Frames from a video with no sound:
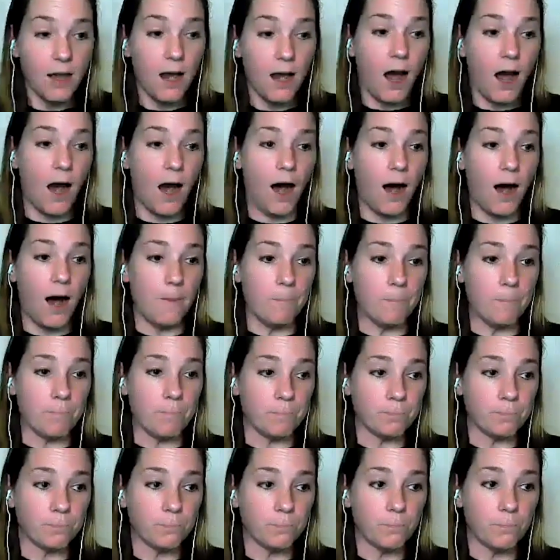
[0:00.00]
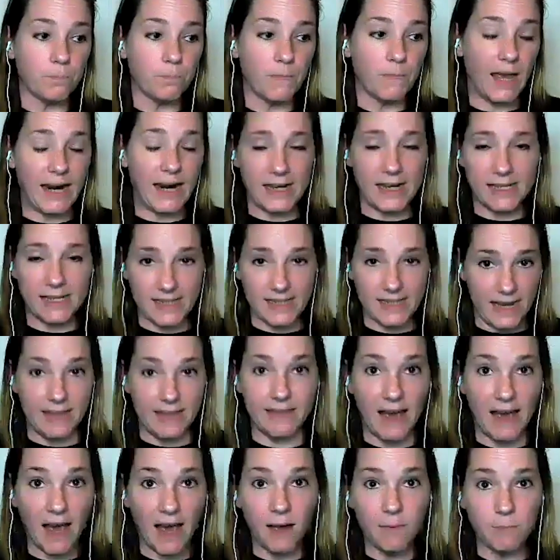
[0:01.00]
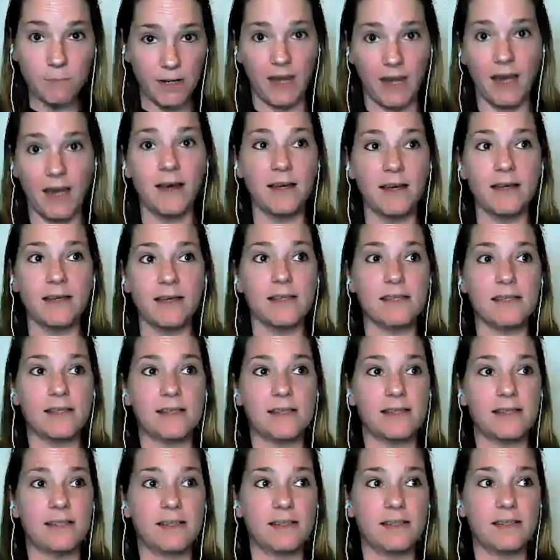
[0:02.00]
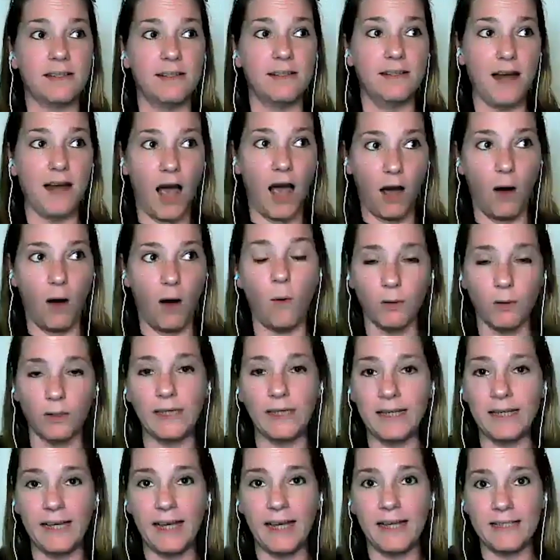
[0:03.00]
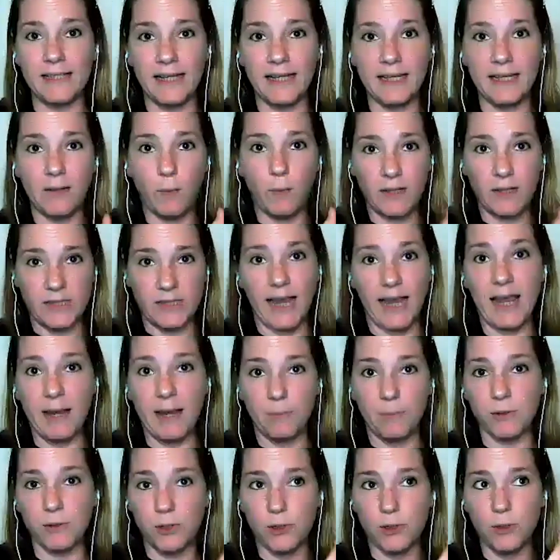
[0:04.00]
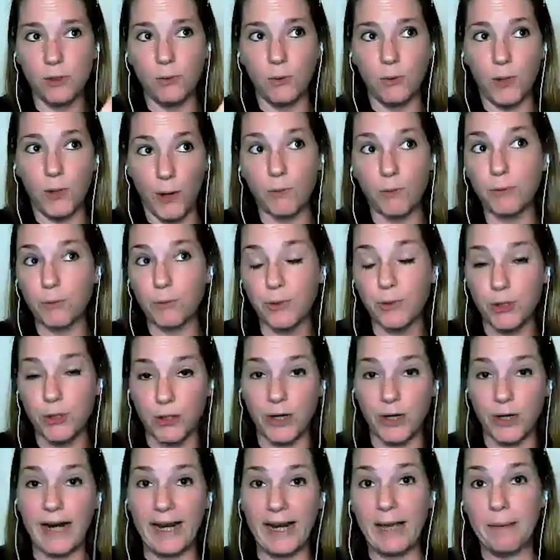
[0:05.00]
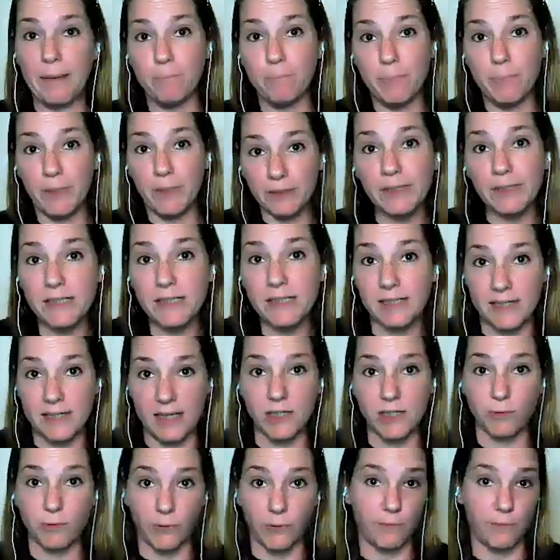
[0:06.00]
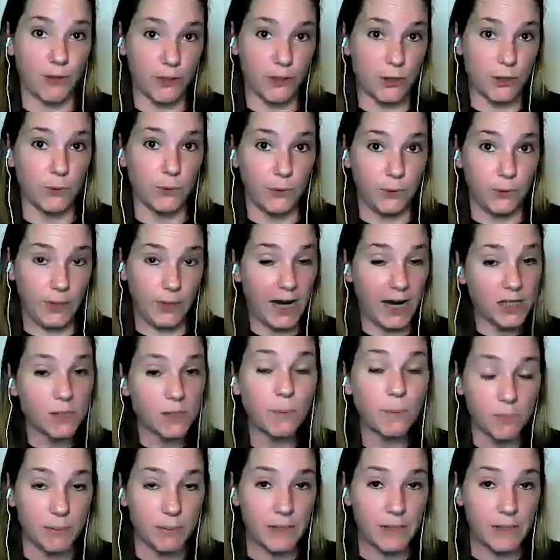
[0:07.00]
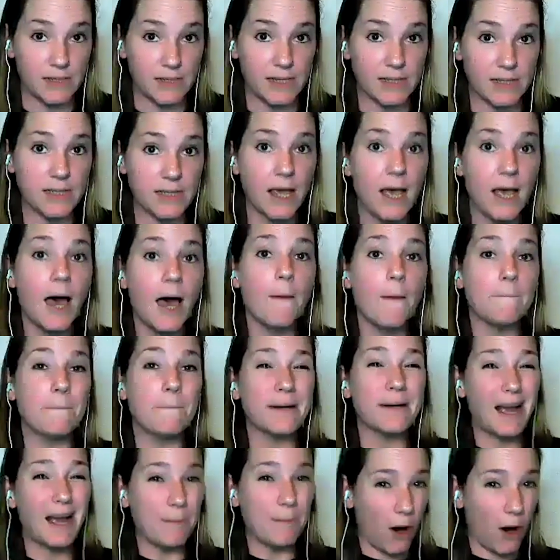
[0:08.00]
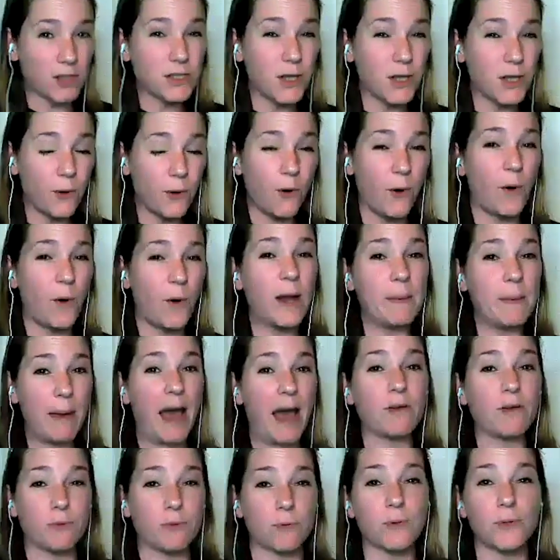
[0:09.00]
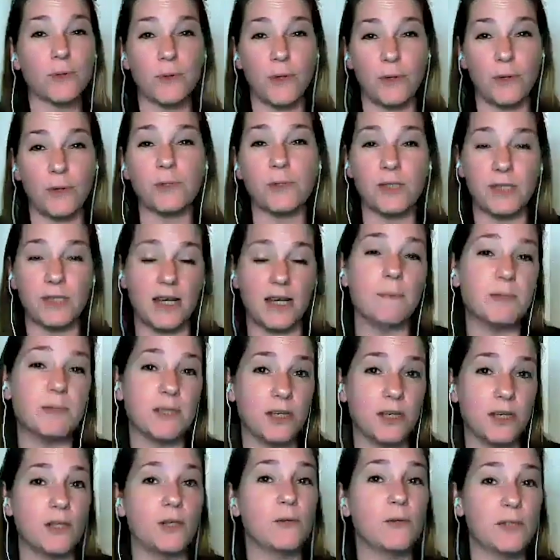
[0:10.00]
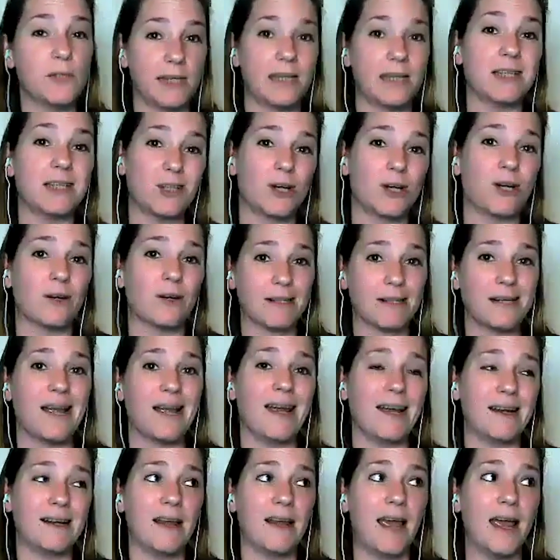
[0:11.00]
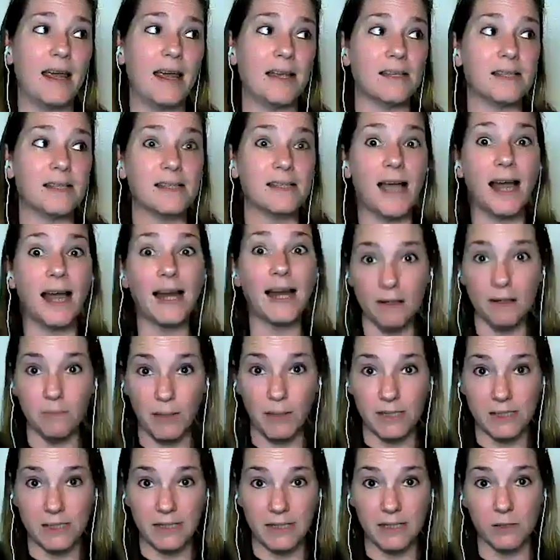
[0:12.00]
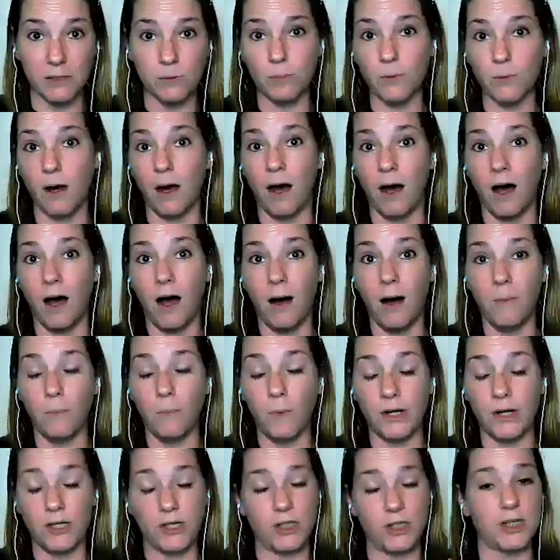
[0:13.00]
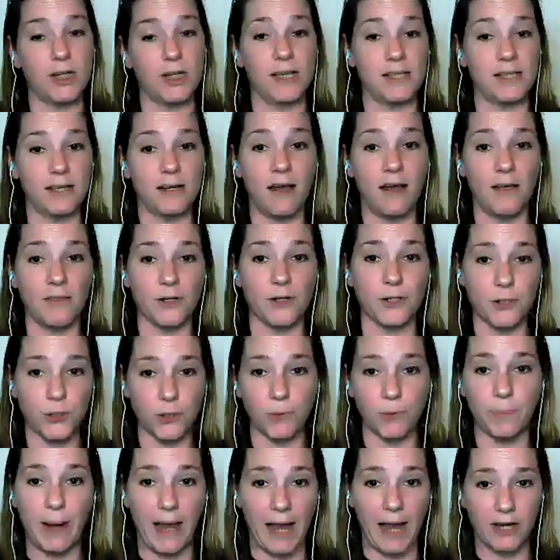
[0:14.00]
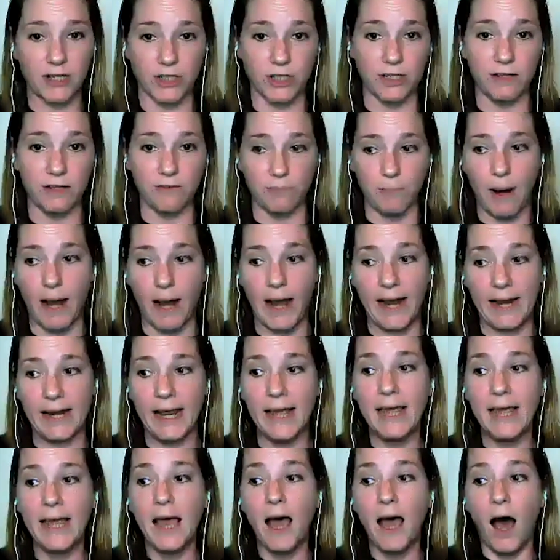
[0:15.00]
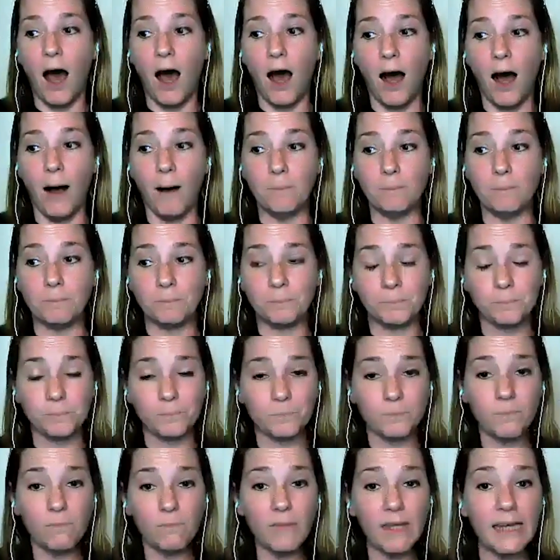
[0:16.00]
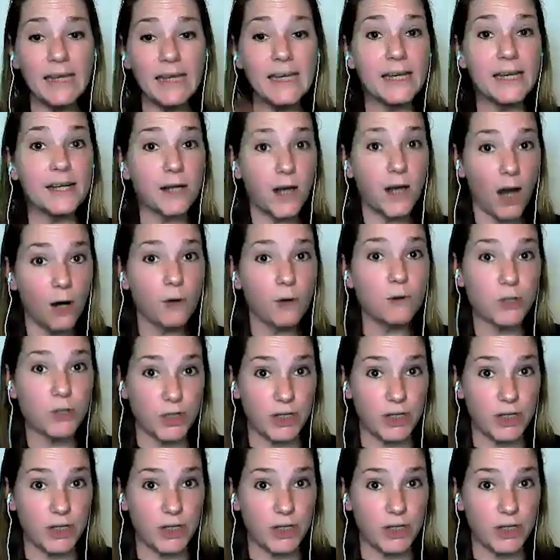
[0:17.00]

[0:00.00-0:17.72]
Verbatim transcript: Um, and I say that because not only did, was I able to go through the training and build a successful virtual expert business, but I'm also going back through those steps and using it to create a second business, um, which is another true passion of mine, um, in coaching.